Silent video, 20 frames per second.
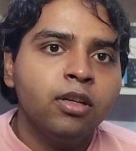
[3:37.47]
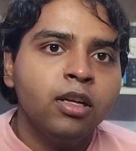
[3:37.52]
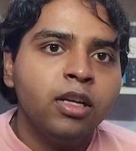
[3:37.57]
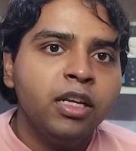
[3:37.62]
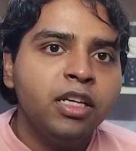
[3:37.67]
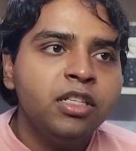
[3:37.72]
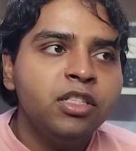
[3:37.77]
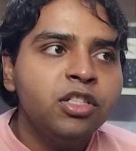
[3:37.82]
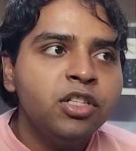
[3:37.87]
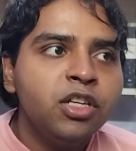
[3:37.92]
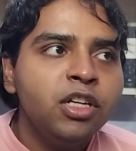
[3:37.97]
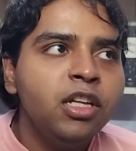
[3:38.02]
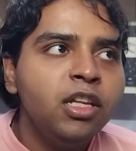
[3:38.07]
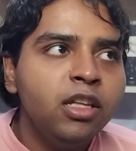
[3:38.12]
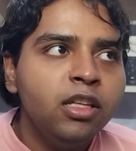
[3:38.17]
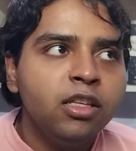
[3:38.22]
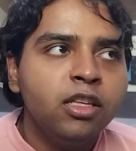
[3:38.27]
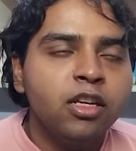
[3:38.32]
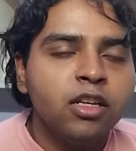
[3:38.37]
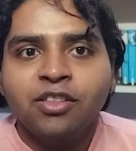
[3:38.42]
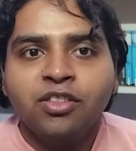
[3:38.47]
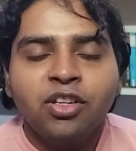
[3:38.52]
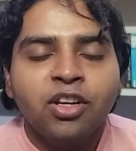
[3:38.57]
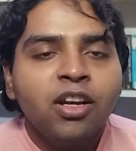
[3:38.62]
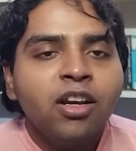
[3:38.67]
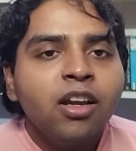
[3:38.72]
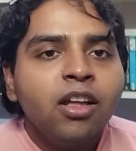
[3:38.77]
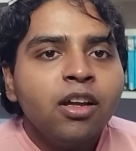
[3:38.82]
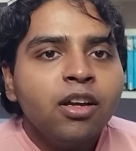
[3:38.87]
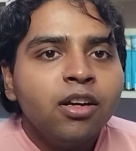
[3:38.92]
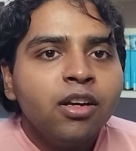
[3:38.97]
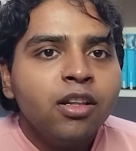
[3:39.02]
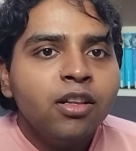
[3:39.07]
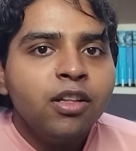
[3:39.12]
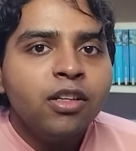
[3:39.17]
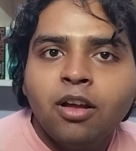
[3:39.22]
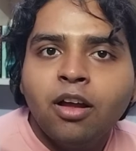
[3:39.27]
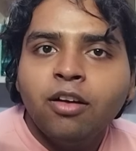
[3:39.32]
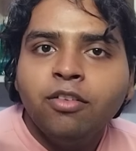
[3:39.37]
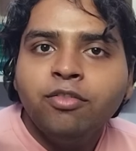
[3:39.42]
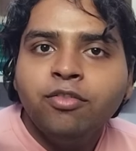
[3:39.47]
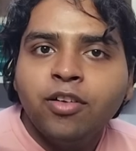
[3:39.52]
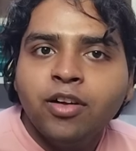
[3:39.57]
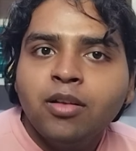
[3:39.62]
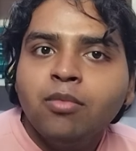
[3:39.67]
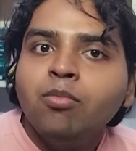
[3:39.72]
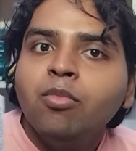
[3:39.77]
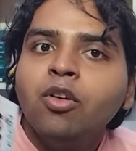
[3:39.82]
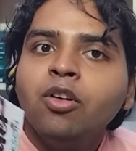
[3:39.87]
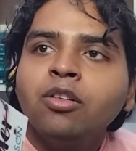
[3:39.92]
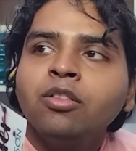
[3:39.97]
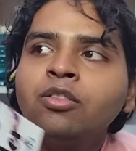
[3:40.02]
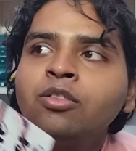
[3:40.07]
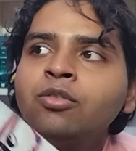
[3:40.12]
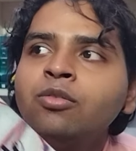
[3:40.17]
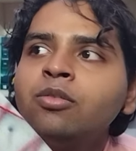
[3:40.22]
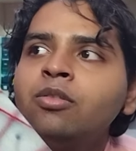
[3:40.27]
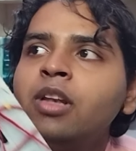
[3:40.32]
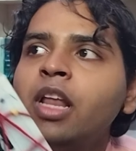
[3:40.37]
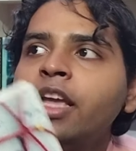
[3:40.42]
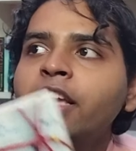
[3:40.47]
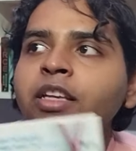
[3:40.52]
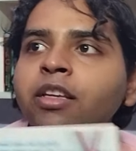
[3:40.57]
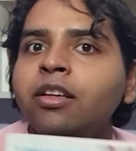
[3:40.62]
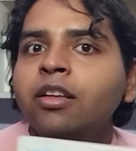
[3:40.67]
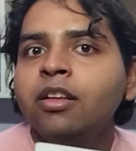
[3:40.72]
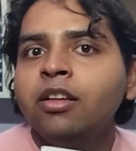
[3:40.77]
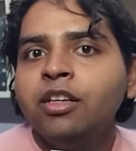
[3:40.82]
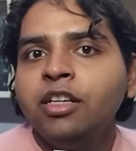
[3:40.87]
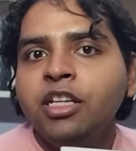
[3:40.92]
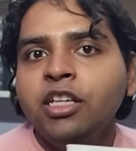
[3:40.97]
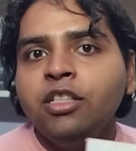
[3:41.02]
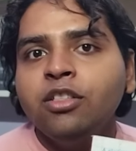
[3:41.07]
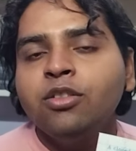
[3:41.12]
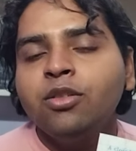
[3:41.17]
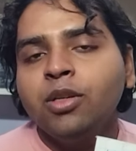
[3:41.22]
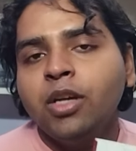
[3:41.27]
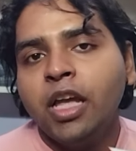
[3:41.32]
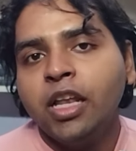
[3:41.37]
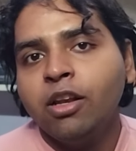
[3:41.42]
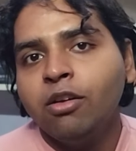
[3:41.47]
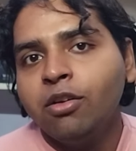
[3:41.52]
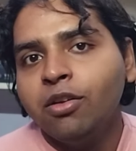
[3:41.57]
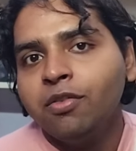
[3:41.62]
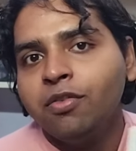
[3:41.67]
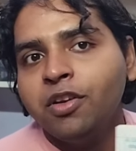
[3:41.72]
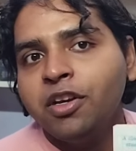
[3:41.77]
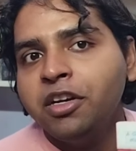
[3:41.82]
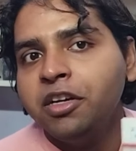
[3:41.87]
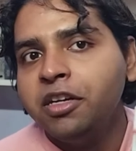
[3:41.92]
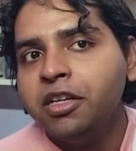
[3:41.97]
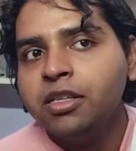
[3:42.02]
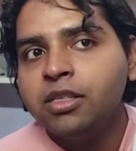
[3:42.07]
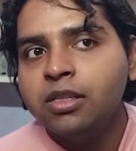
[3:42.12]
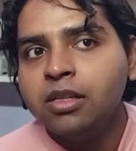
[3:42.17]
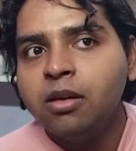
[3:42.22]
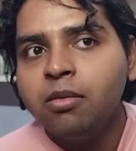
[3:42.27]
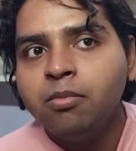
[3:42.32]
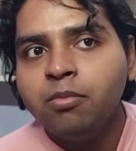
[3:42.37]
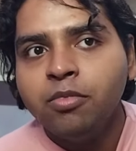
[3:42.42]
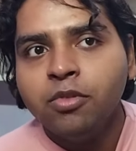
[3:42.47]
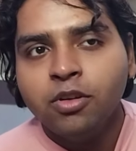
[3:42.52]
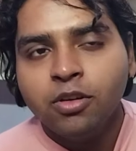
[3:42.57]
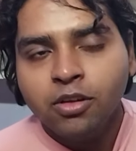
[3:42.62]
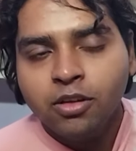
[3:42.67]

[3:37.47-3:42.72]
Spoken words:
intrigue, the thriller in it. A fun book to like read to get out of a reading slump.